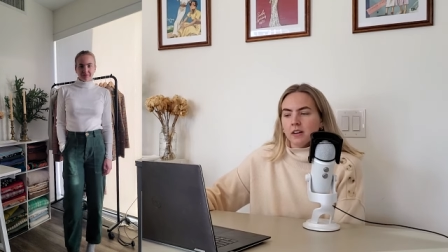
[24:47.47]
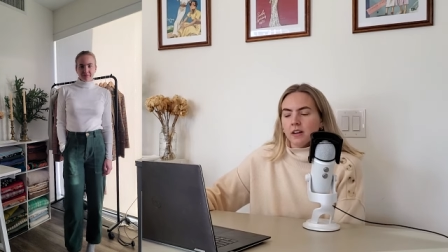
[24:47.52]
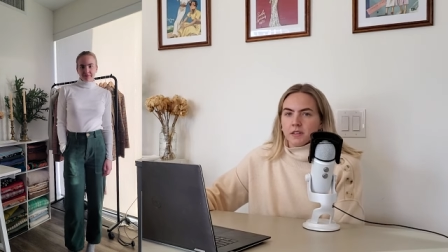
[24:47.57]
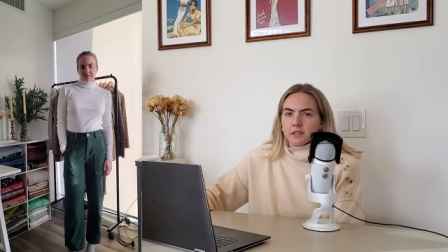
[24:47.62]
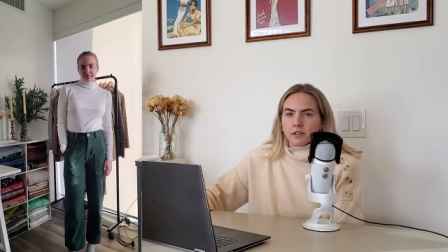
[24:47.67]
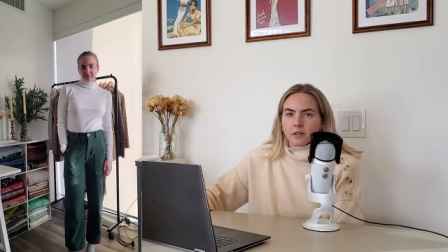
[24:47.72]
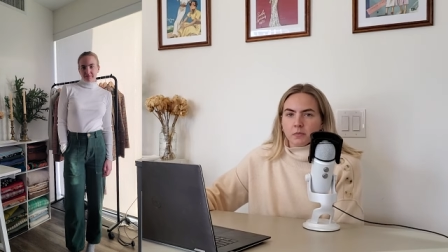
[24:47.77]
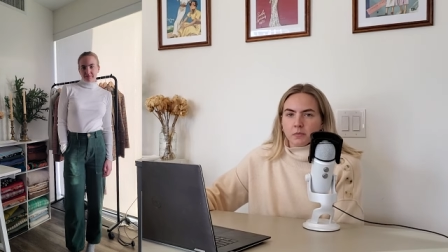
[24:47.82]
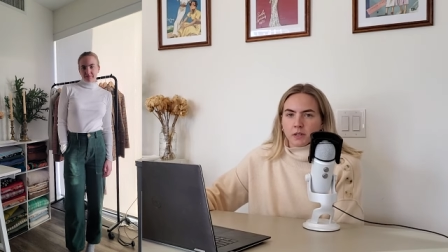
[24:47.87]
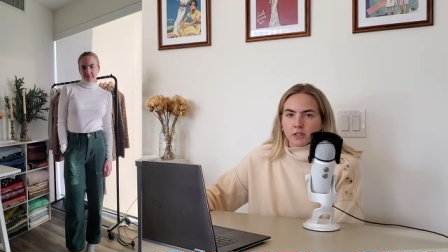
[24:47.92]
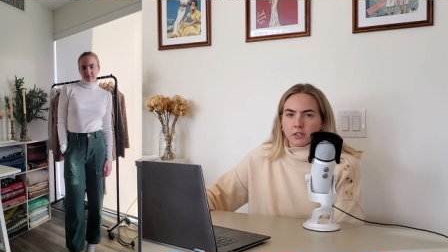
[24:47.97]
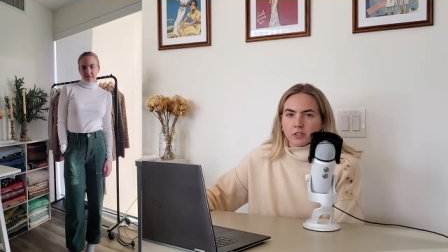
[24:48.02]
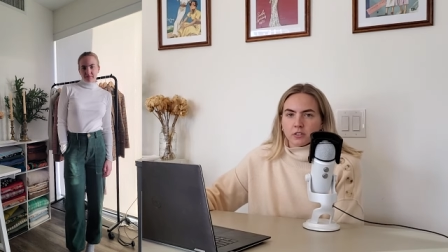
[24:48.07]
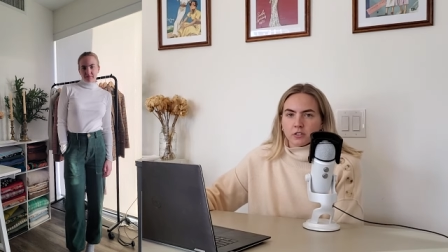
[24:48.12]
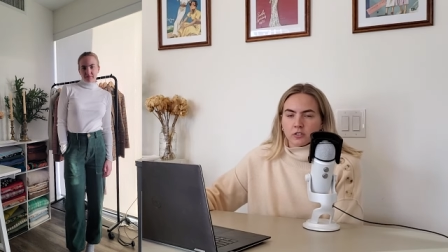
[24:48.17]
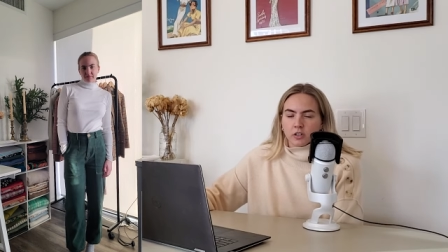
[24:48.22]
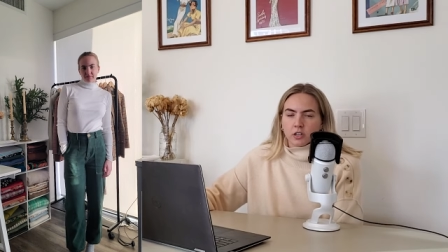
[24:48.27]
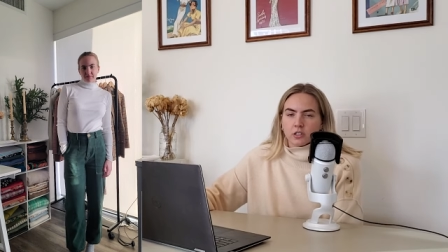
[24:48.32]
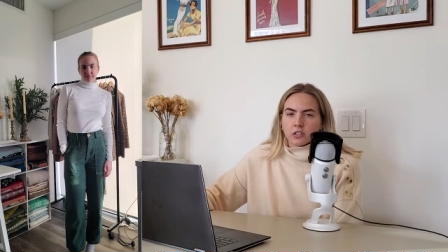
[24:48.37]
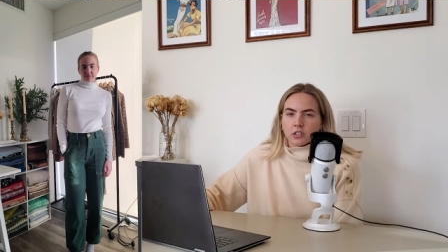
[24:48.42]
These are much
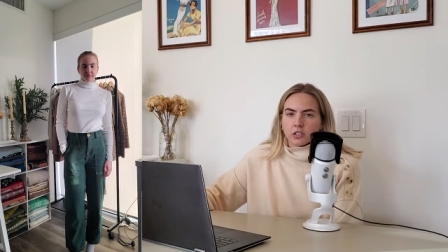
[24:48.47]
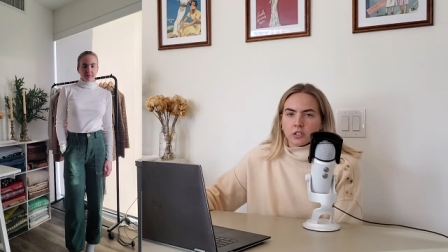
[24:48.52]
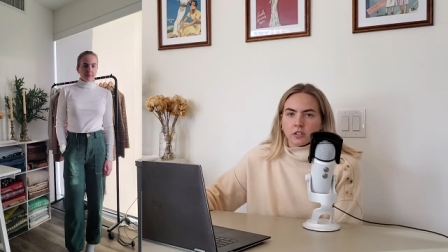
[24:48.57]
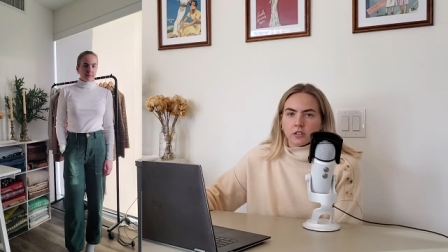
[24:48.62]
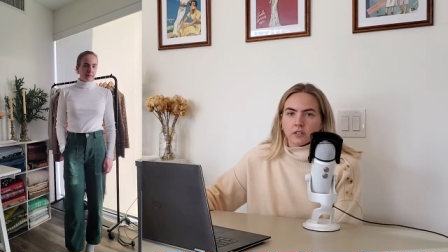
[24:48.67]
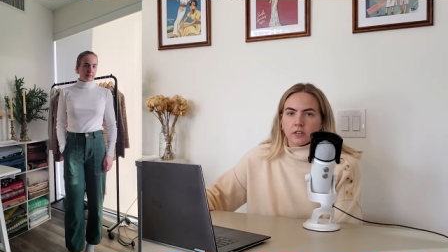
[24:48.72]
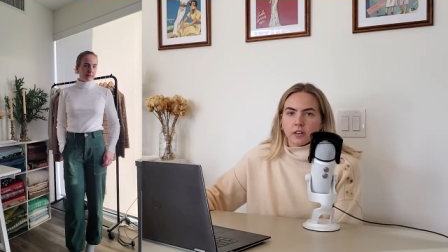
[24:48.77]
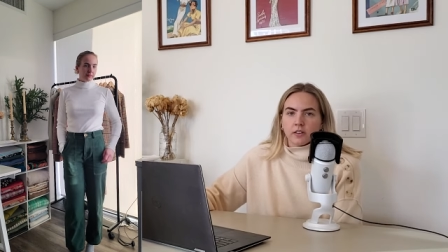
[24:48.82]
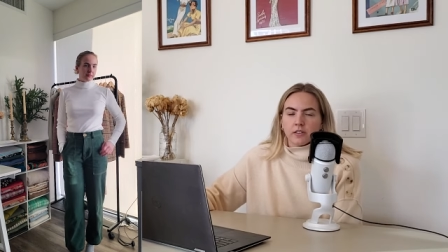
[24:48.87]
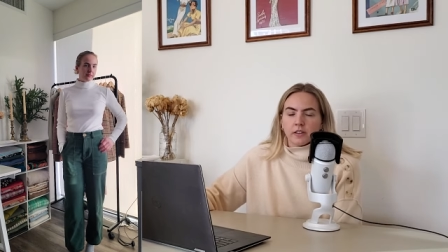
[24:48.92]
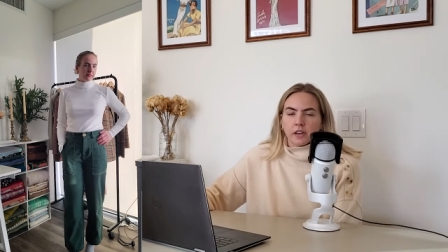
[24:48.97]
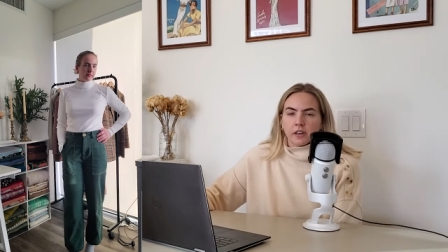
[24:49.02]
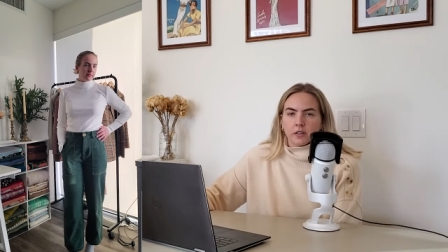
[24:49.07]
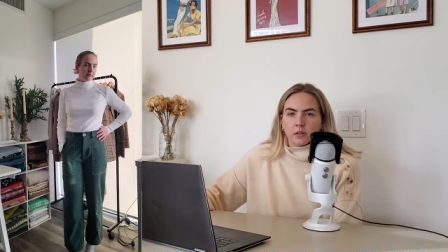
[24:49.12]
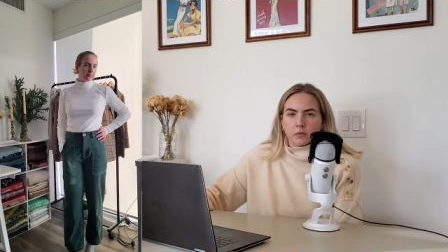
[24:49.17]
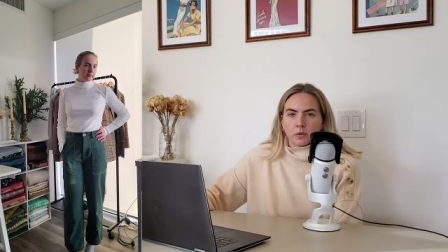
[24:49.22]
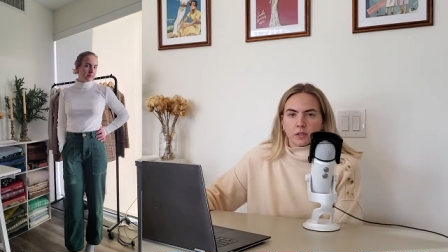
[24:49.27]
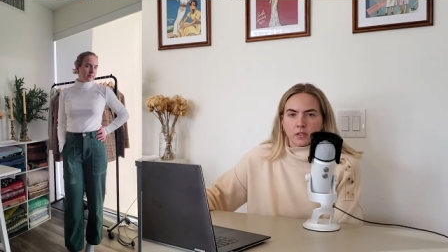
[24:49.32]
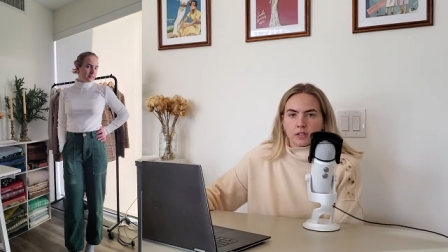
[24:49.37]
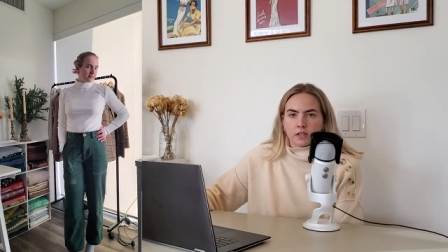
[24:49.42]
stretchier than the
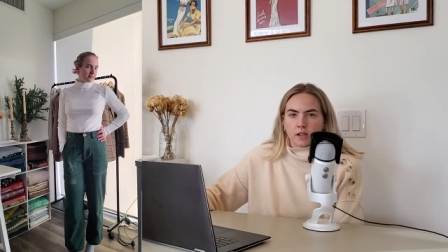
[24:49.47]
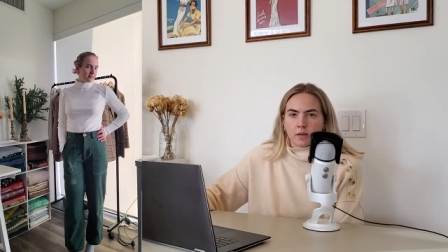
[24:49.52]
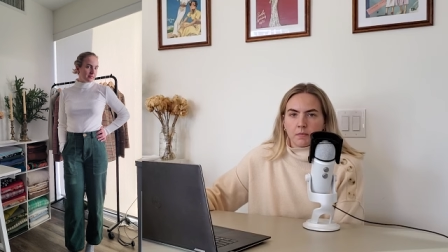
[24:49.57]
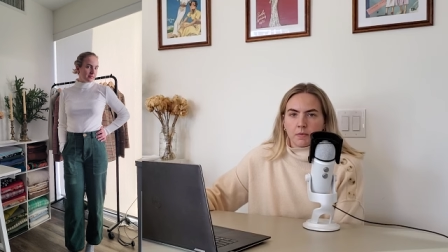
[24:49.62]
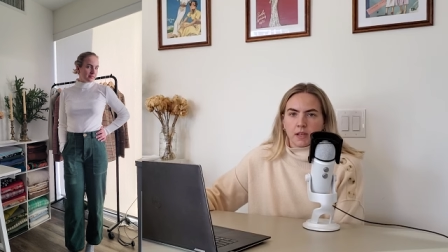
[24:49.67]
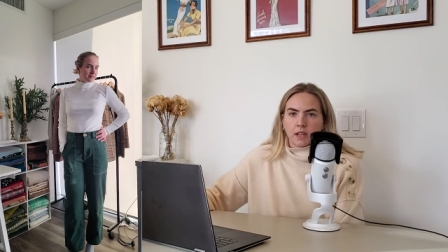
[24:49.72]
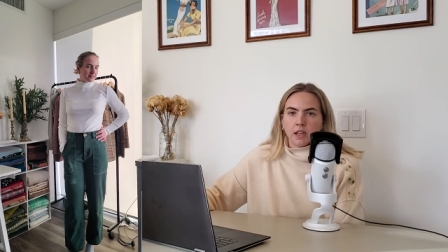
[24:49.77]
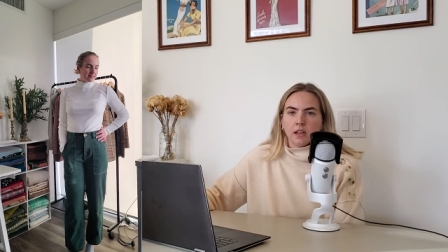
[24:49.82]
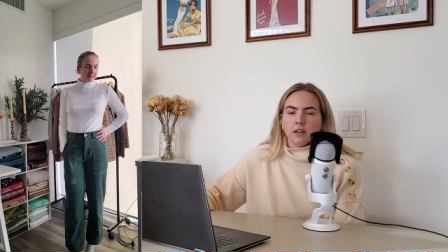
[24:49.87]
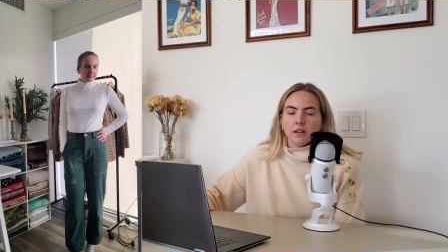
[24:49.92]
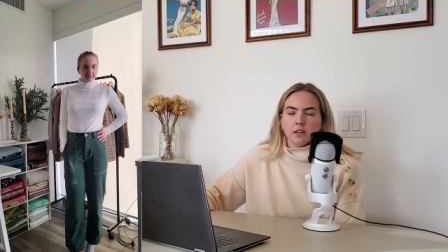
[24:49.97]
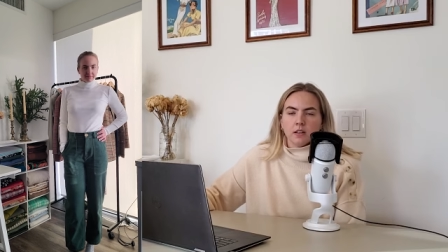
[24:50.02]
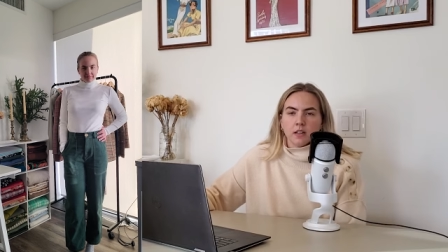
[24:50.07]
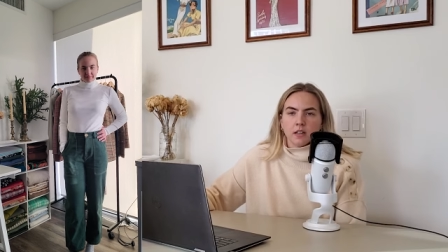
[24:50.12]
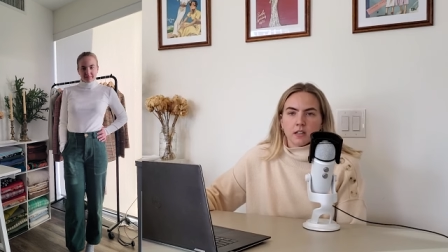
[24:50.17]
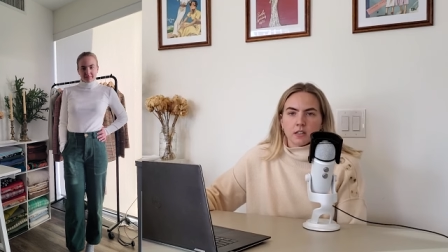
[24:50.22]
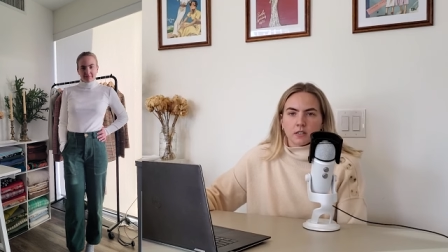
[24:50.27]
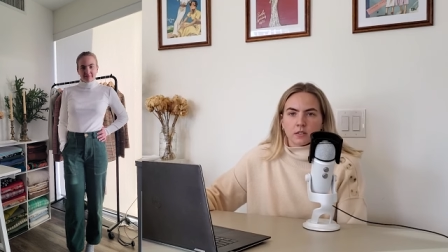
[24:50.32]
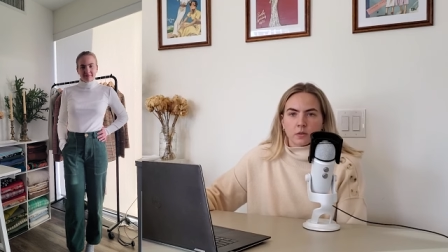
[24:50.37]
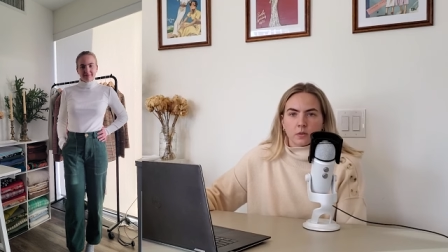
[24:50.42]
other ones I made,
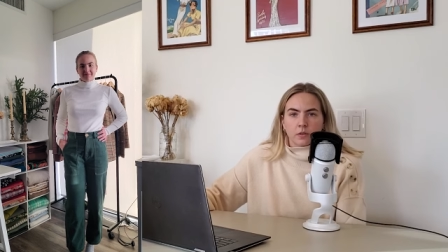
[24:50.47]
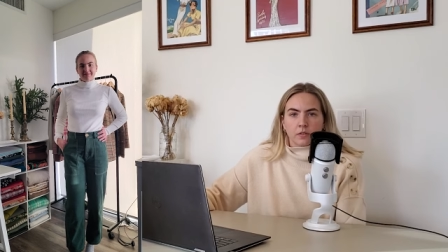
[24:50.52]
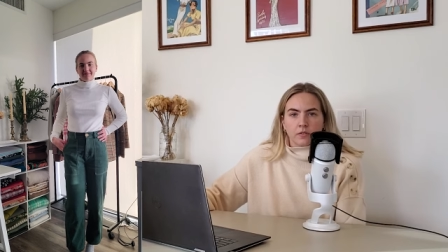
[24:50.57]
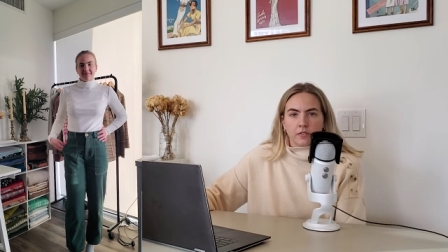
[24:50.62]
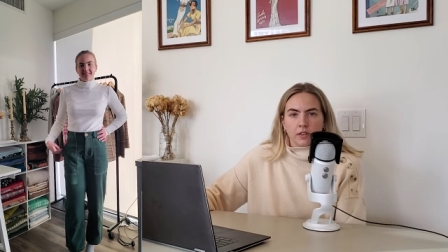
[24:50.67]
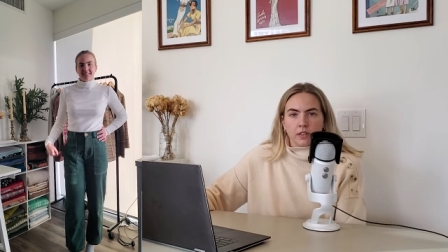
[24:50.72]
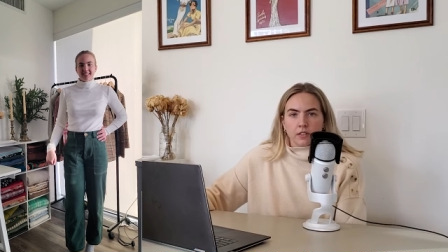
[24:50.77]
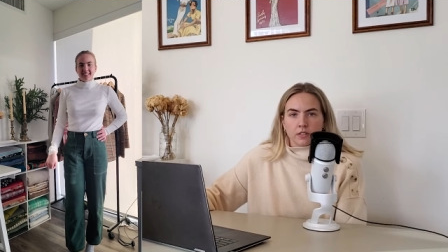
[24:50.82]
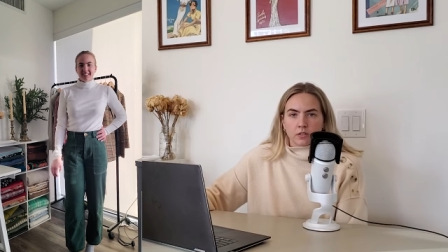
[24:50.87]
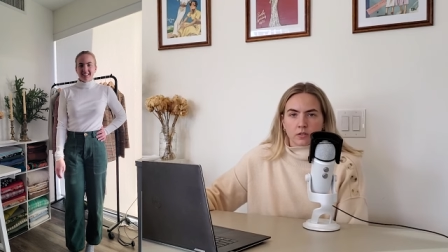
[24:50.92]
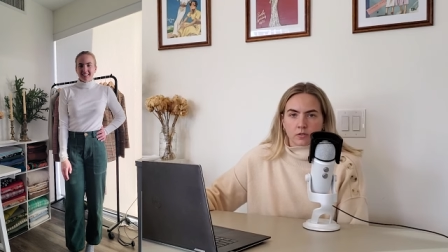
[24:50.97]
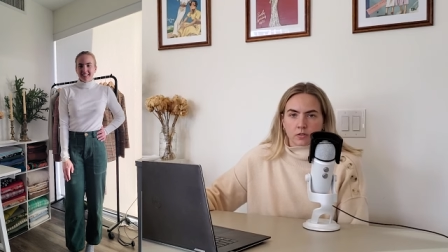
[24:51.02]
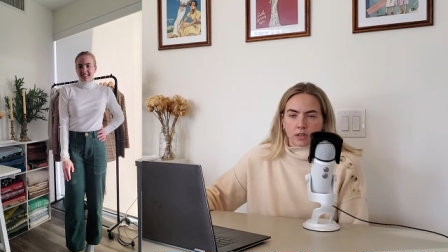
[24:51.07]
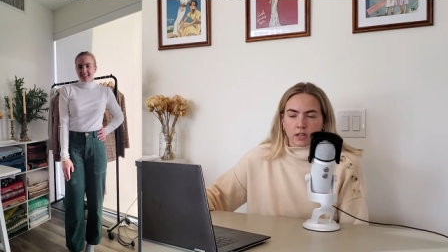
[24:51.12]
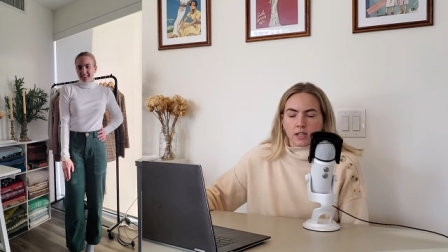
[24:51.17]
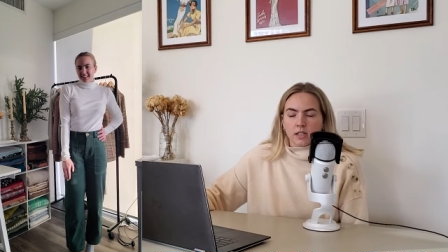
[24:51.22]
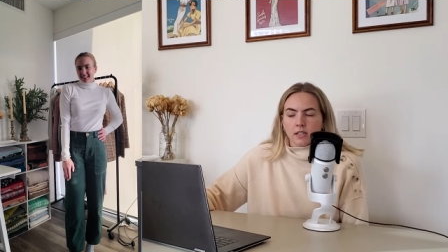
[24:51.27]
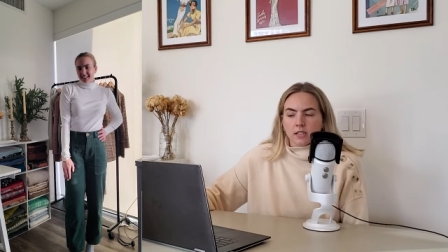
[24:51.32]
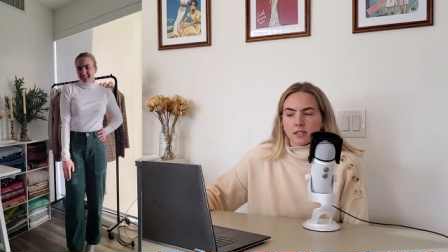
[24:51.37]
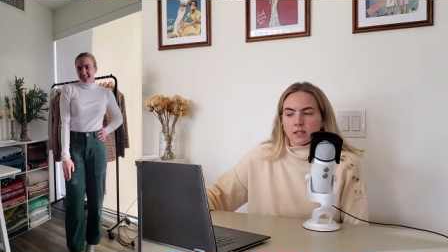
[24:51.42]
so the fit is
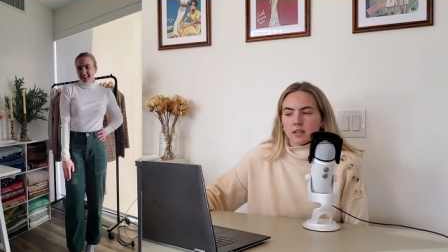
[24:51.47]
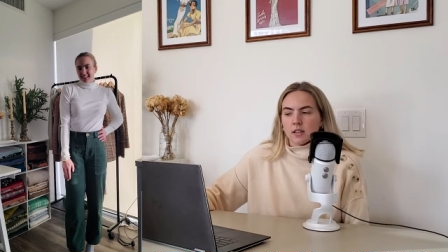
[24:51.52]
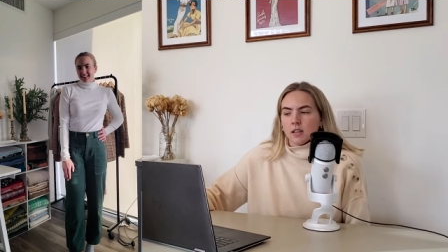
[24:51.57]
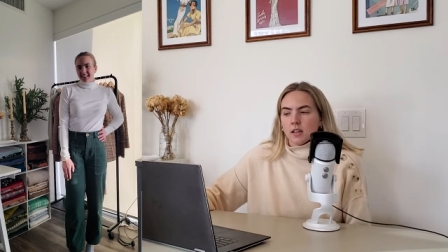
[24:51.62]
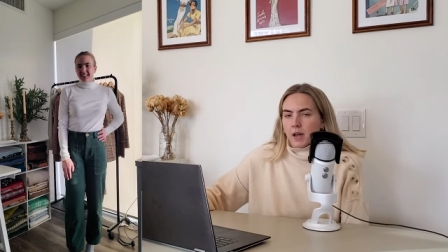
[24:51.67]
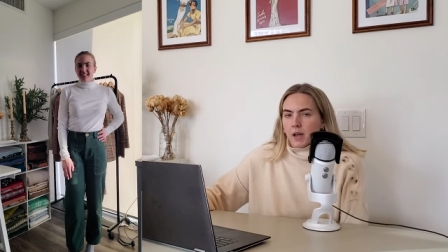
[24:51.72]
great.